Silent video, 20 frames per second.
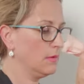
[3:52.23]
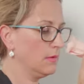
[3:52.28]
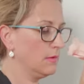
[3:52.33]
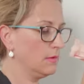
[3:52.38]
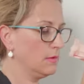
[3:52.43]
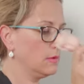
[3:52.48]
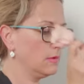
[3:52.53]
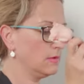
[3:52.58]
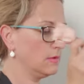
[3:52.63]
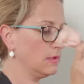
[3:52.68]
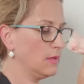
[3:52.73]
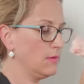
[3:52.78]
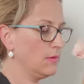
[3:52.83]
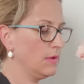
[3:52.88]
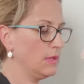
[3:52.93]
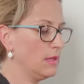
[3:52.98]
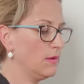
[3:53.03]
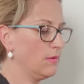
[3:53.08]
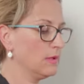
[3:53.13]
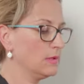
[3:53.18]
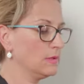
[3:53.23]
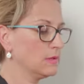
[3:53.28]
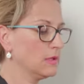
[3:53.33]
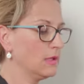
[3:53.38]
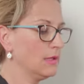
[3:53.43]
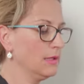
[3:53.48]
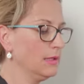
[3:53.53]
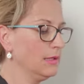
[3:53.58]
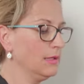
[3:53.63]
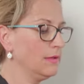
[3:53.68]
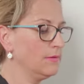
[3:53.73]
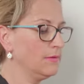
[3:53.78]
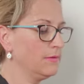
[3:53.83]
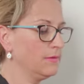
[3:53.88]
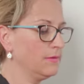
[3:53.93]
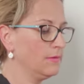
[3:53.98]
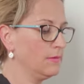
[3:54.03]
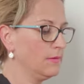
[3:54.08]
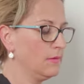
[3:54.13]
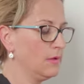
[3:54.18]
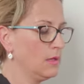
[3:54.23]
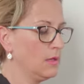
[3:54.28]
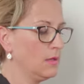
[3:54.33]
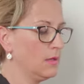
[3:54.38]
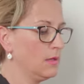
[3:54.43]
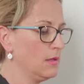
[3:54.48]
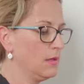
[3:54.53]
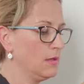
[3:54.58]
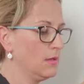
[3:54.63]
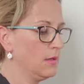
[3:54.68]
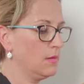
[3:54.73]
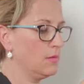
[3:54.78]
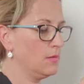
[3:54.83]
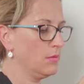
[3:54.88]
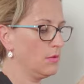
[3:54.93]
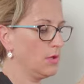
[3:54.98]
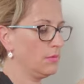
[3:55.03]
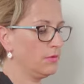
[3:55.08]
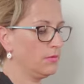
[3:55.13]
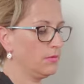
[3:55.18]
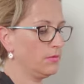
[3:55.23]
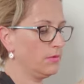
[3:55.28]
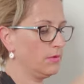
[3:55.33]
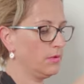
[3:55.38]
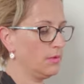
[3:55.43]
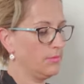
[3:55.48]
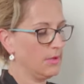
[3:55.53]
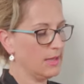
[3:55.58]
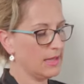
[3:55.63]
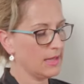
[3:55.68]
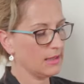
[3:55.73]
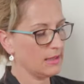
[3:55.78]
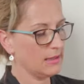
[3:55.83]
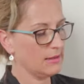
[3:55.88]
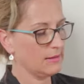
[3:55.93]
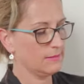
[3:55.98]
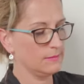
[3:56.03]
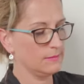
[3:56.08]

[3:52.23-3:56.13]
Let's see where that one's going to live. Pop it through the back.